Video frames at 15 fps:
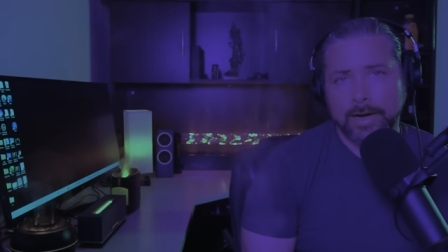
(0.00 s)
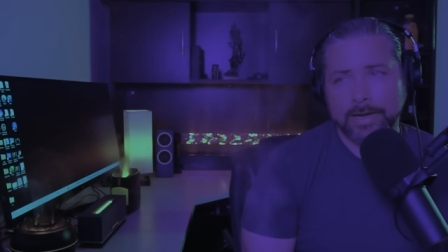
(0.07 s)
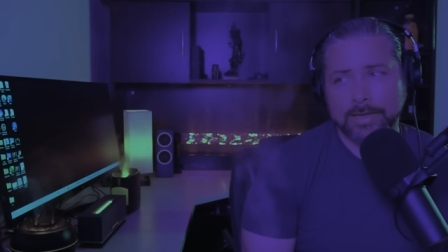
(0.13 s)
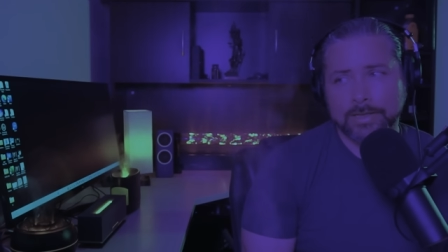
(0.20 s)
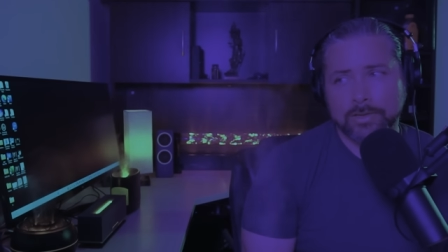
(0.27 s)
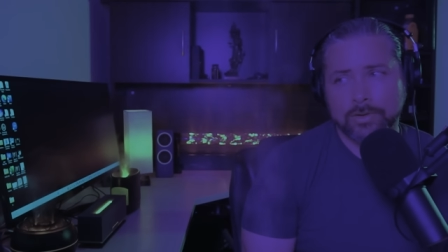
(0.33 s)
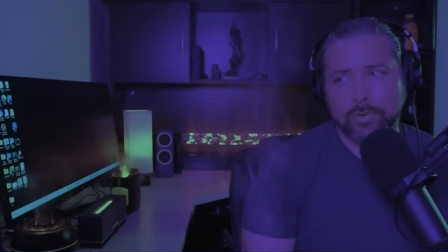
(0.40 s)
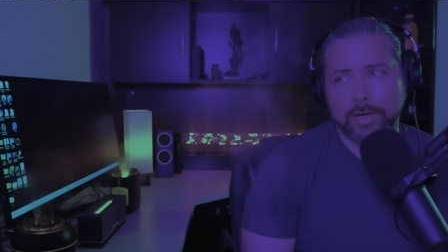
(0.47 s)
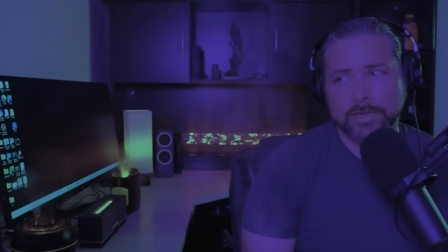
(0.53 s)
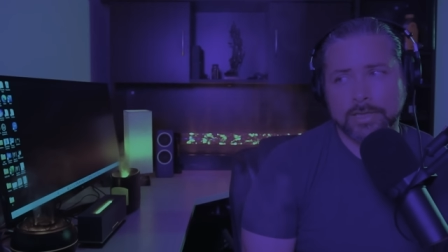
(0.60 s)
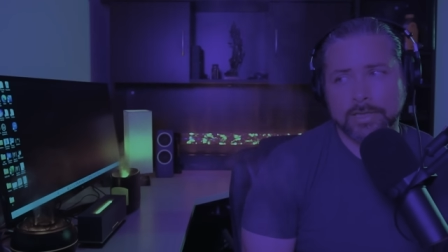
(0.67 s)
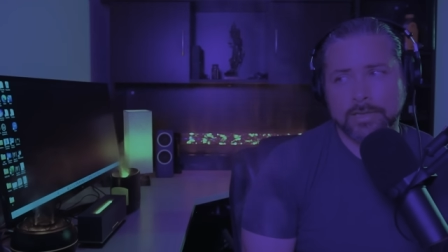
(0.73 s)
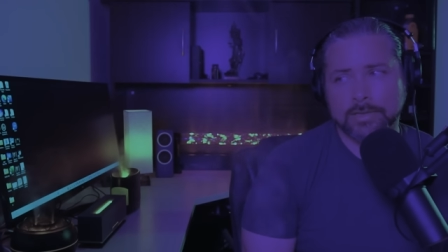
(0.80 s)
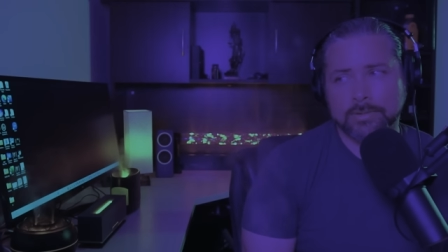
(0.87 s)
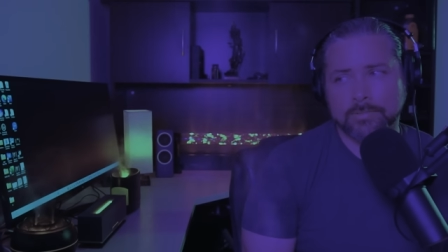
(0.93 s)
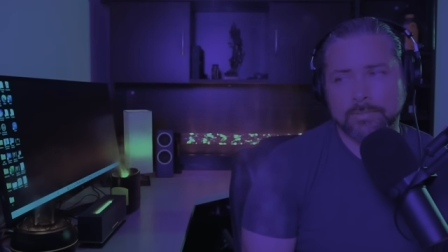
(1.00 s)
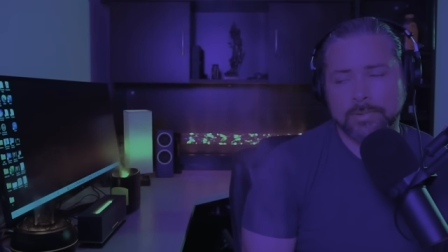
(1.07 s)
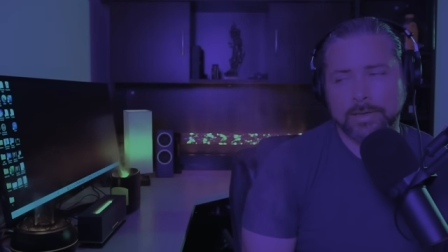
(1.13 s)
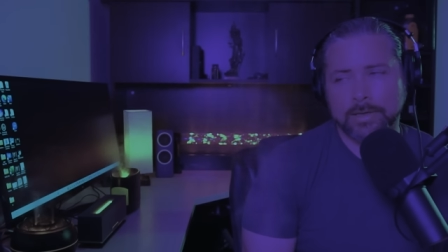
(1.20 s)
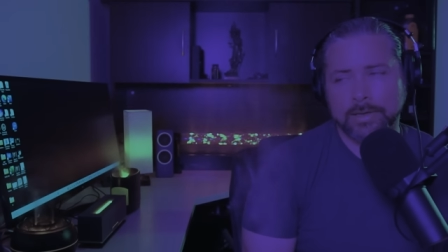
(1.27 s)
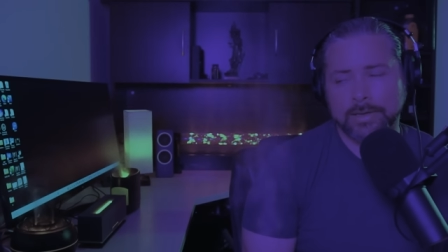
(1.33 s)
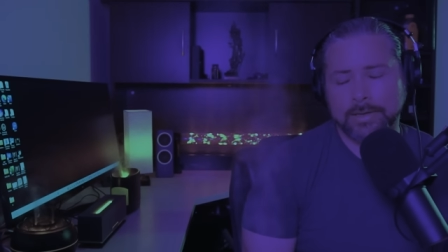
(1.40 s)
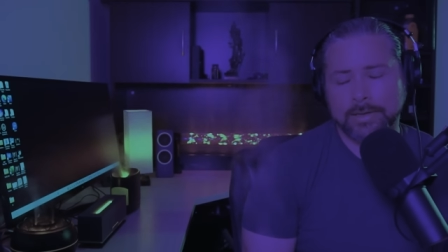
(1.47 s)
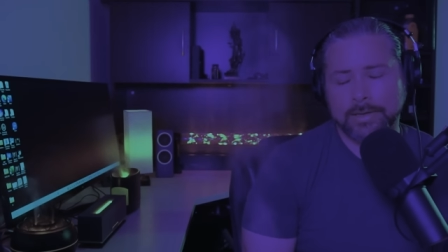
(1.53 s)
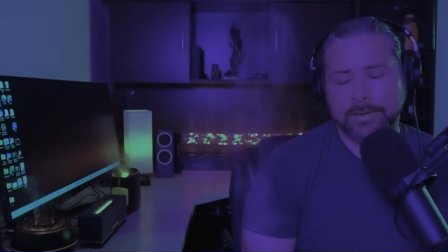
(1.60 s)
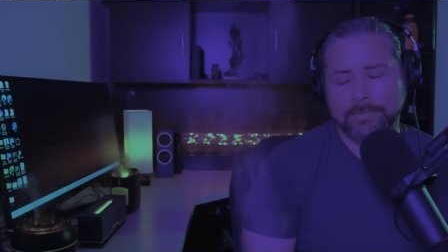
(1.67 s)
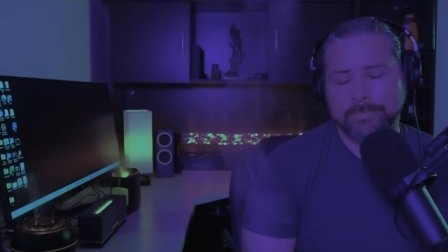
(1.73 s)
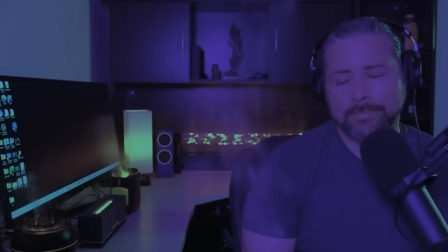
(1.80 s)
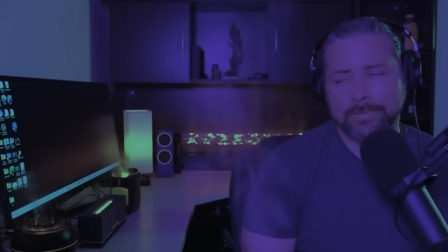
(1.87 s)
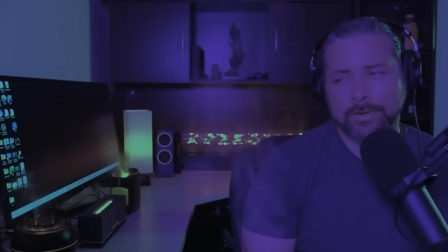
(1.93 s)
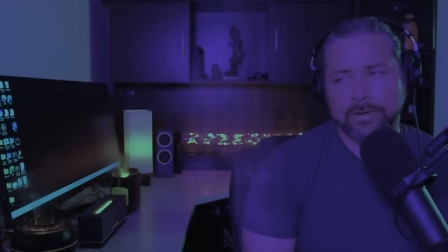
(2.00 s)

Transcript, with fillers: I guess the question just it, it,